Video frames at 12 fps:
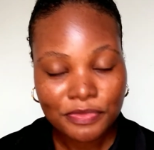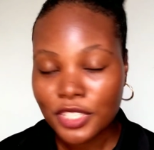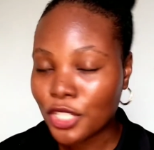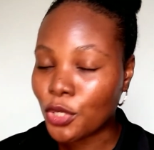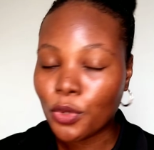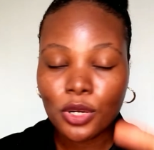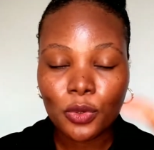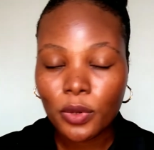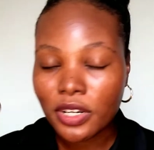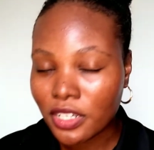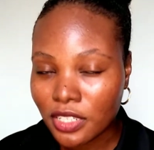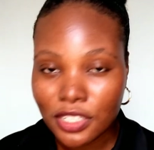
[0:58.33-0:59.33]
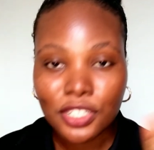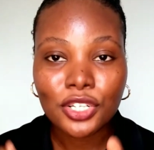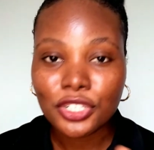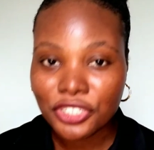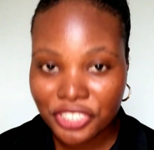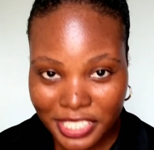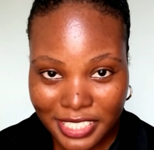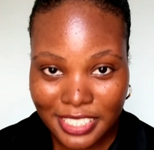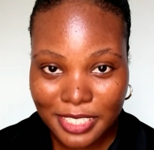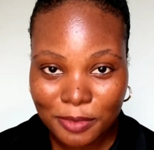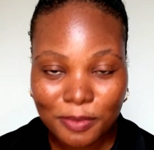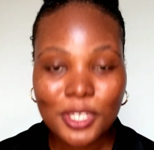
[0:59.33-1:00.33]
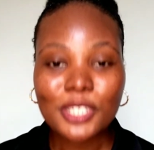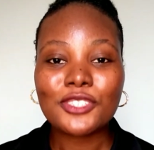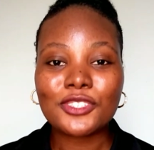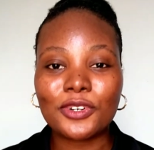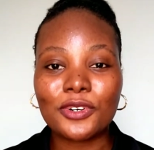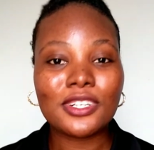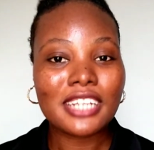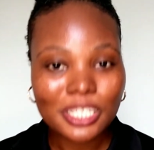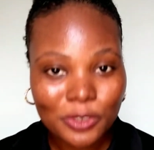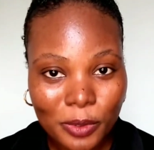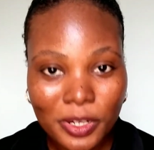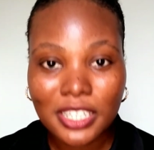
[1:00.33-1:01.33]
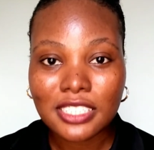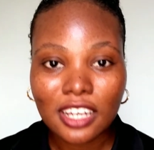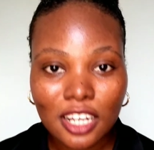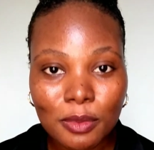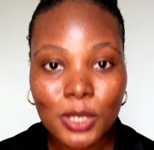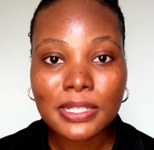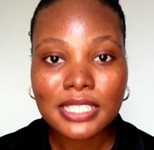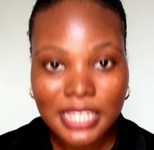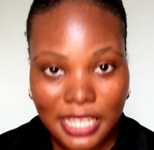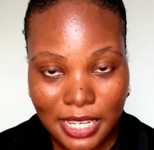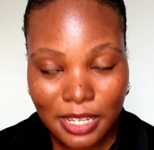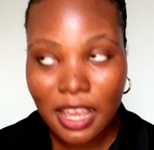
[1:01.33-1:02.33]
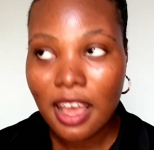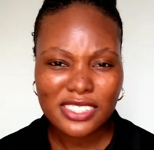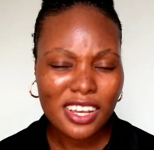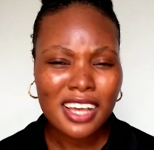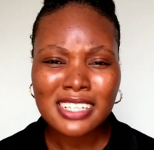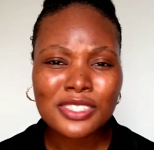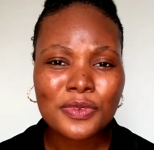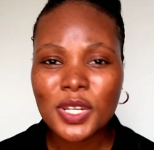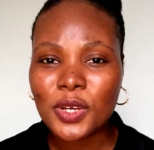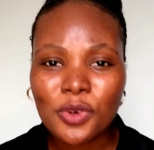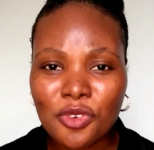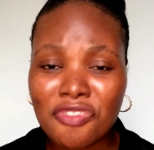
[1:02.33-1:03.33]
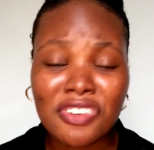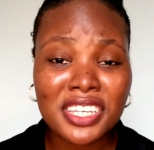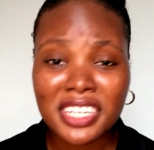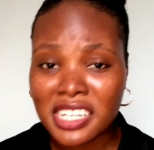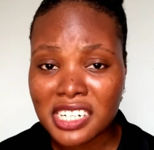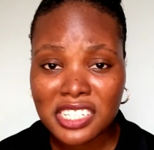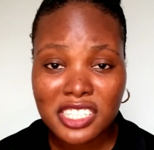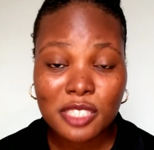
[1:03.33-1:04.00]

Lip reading: the whole world go crazy. So that's what we're going to talk about today. So as we know, for years